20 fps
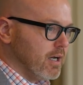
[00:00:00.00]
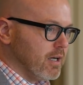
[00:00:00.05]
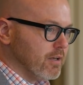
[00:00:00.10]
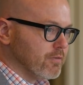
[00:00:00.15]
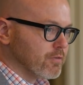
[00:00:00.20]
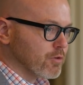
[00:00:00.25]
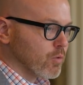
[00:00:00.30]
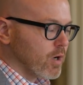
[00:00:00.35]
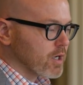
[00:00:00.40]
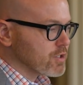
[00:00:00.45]

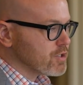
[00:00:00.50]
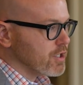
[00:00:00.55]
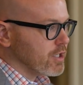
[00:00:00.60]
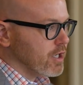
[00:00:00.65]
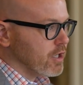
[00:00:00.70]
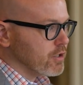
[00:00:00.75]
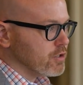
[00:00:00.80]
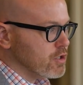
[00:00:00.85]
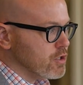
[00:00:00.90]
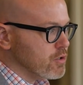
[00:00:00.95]
If you're
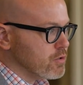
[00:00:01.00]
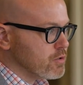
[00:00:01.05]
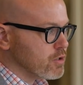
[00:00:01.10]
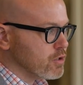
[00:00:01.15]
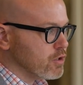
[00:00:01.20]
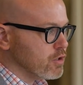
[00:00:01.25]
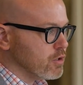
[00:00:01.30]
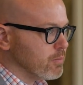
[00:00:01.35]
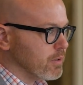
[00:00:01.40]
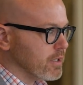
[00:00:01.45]
watching on
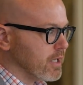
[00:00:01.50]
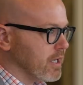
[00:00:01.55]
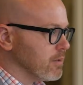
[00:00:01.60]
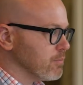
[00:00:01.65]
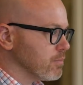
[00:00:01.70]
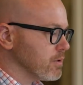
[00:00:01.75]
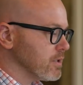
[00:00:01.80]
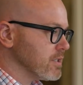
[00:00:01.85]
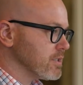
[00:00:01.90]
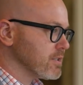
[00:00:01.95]
YouTube,
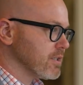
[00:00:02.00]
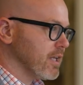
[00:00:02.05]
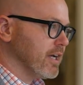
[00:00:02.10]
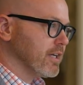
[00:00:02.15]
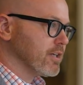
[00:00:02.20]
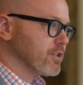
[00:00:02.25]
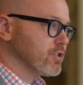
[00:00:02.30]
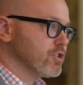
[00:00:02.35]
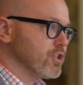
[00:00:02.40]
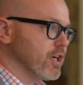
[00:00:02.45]
again, please
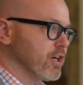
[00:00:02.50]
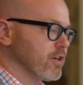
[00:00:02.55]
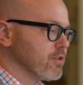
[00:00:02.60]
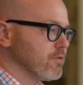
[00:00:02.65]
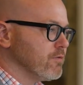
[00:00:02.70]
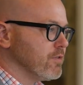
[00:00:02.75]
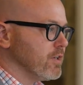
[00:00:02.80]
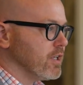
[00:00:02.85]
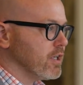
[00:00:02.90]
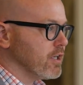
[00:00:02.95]
like, share
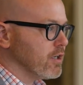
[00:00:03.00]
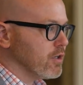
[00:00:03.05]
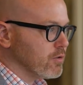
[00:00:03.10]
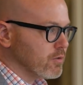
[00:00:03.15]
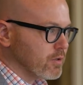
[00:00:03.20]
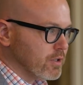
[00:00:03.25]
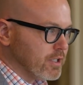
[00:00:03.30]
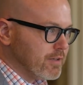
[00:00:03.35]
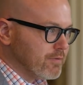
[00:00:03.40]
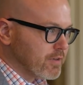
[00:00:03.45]
the
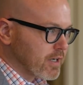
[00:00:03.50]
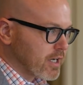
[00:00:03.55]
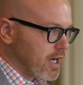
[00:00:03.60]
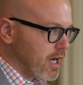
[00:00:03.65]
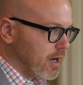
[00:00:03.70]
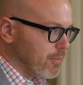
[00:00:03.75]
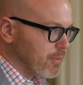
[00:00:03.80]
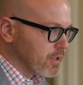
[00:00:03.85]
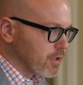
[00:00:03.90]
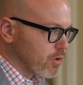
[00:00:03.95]
video, leave a
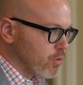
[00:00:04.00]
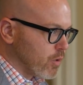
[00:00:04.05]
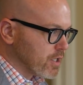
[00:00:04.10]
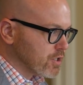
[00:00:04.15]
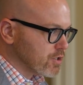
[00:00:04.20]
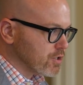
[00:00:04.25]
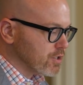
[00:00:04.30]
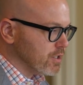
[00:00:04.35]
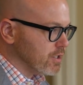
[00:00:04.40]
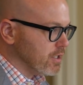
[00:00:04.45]
comment,
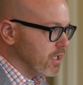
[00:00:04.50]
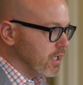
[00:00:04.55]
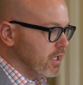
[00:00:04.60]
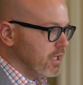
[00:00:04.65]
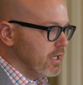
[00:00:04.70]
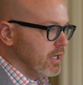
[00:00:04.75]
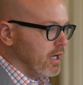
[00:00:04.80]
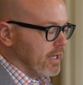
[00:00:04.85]
question.